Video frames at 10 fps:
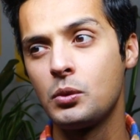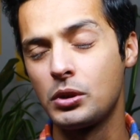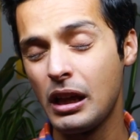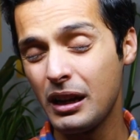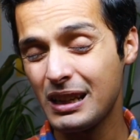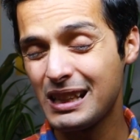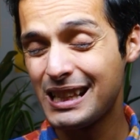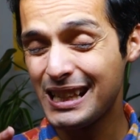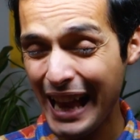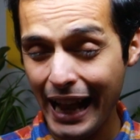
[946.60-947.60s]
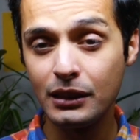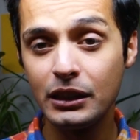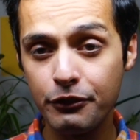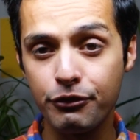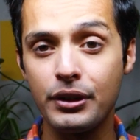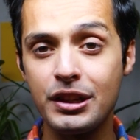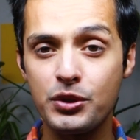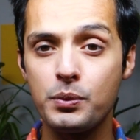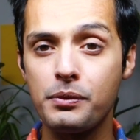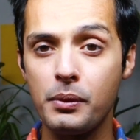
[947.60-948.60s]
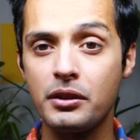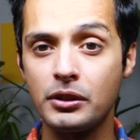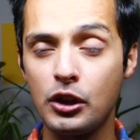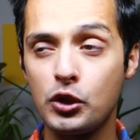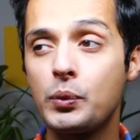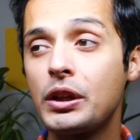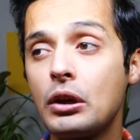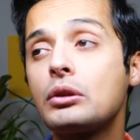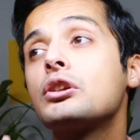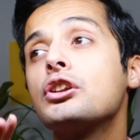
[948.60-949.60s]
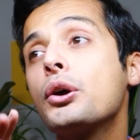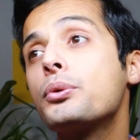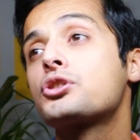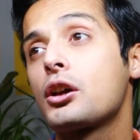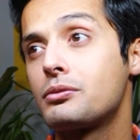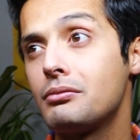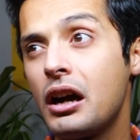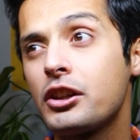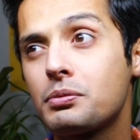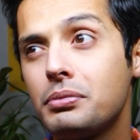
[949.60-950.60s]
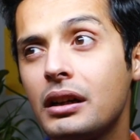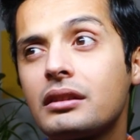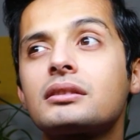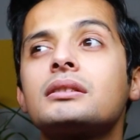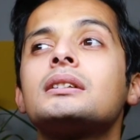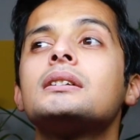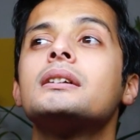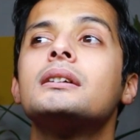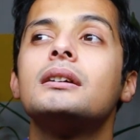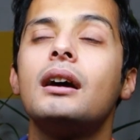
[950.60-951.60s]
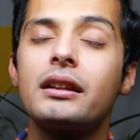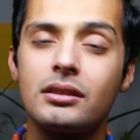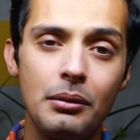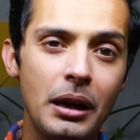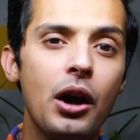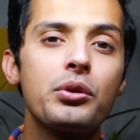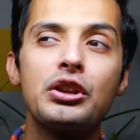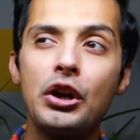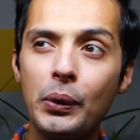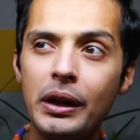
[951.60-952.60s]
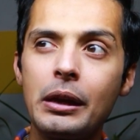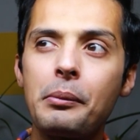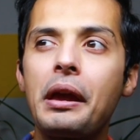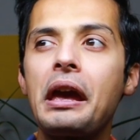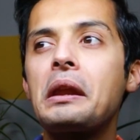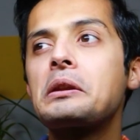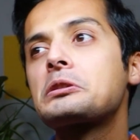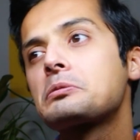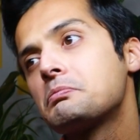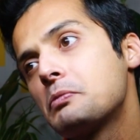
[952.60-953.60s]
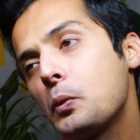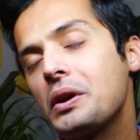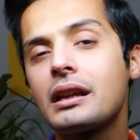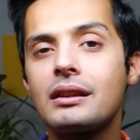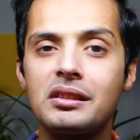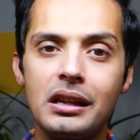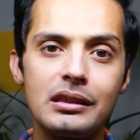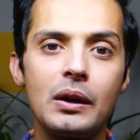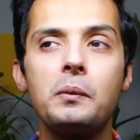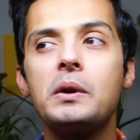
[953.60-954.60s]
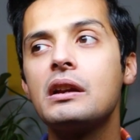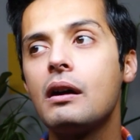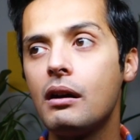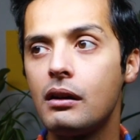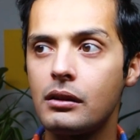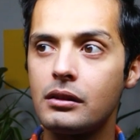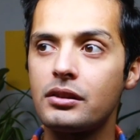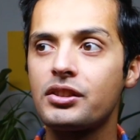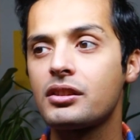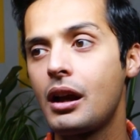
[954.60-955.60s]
we're not exactly friends with one another. We don't know each other much, but I somehow know him, and we can say that we are